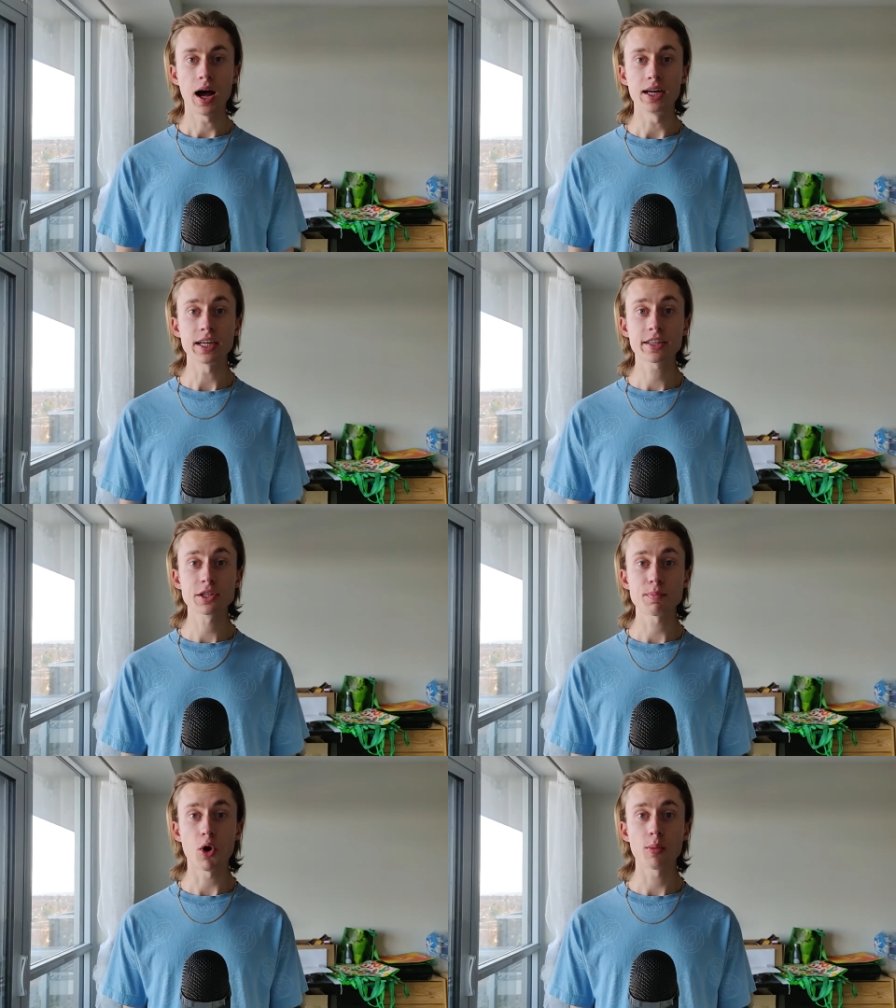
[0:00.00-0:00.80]
I like this
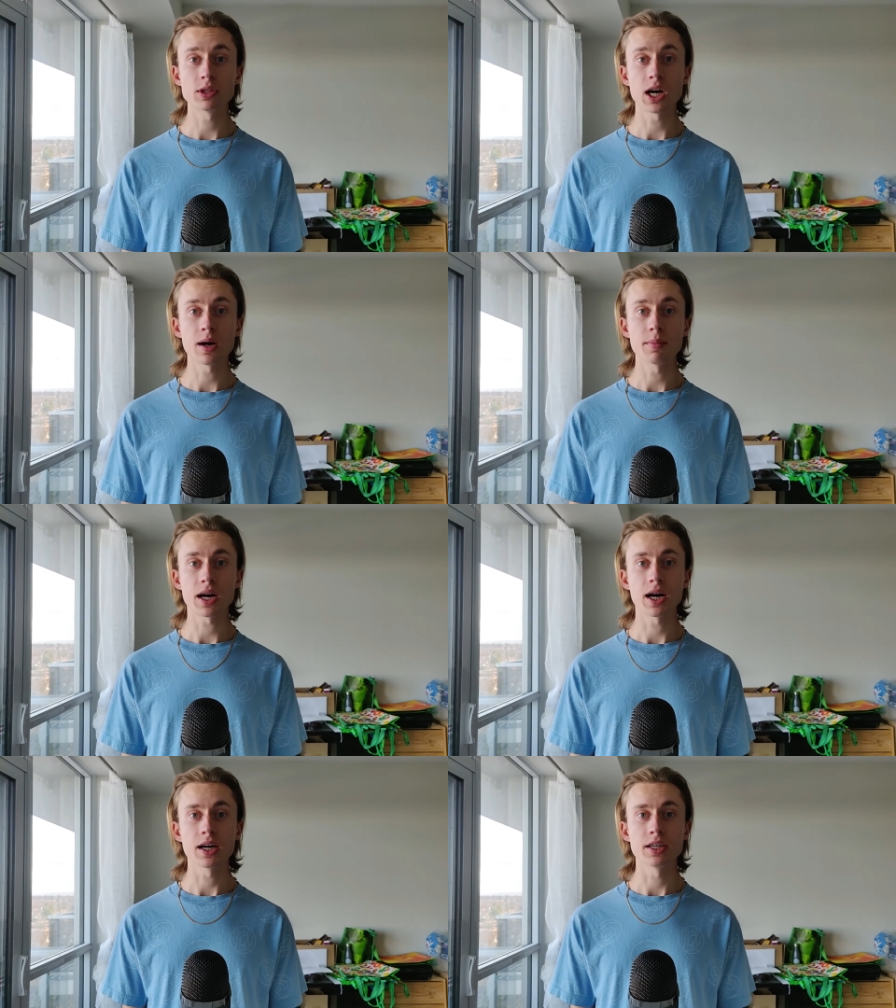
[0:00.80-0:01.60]
poem a lot
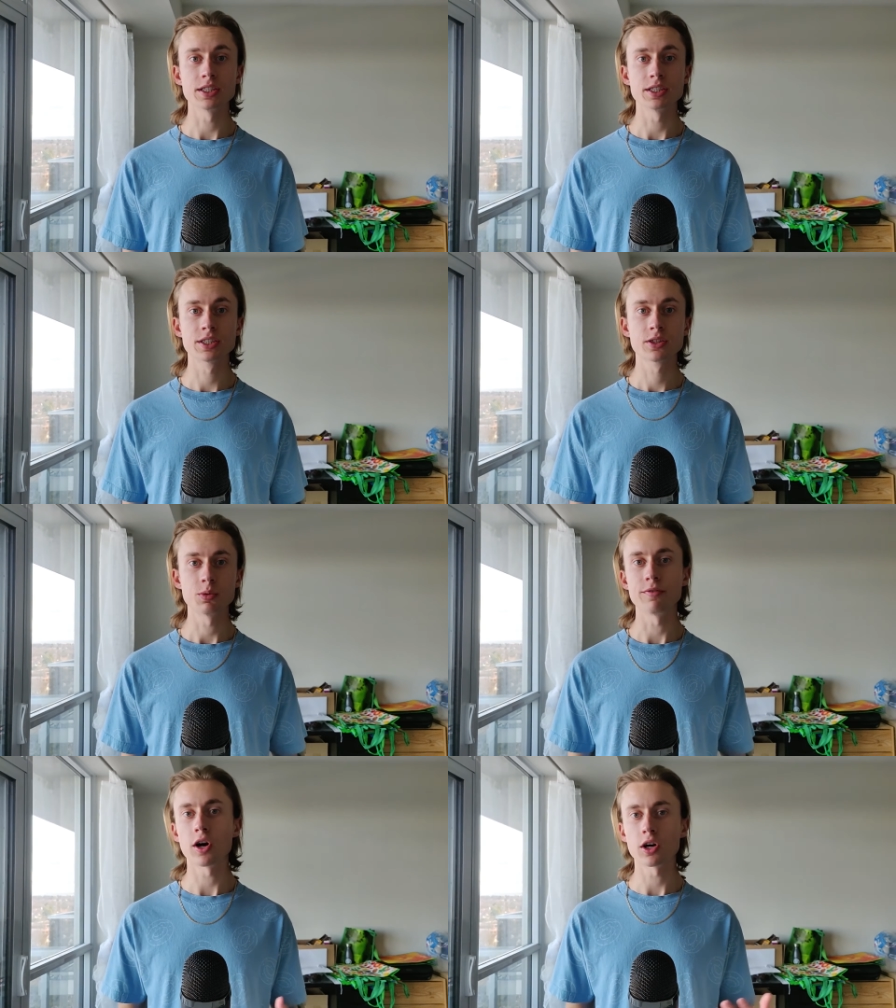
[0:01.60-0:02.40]
because
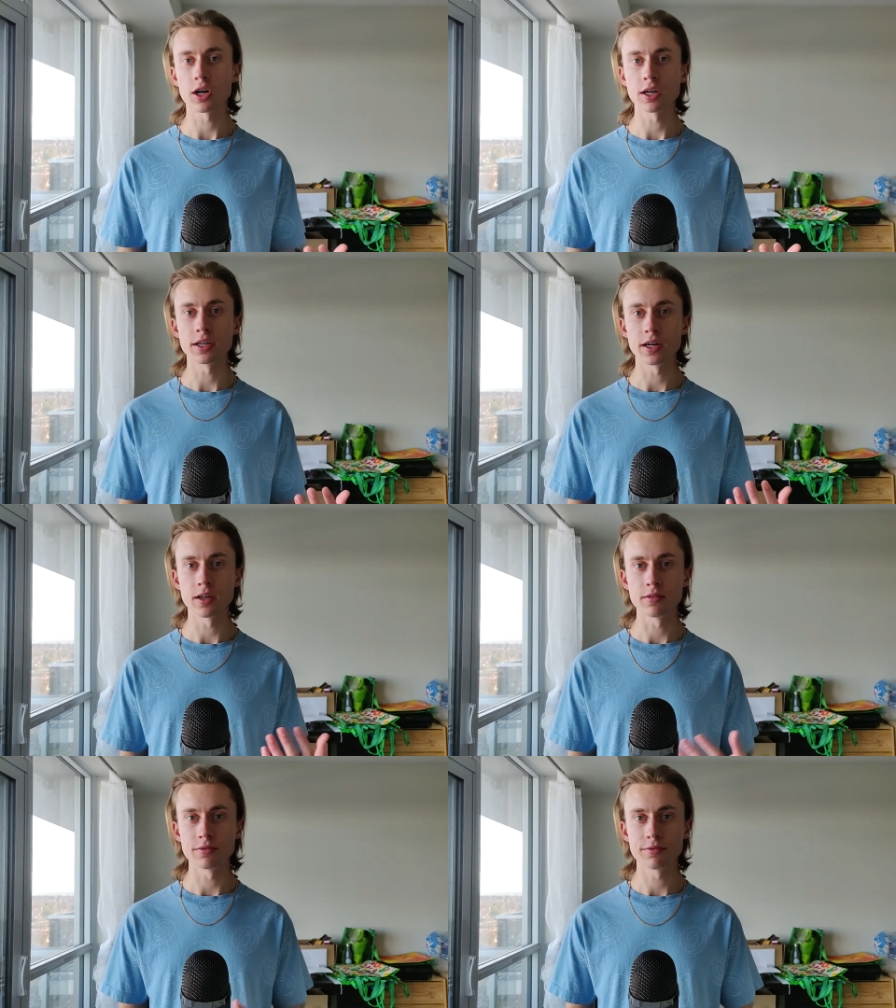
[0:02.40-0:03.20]
we've all heard of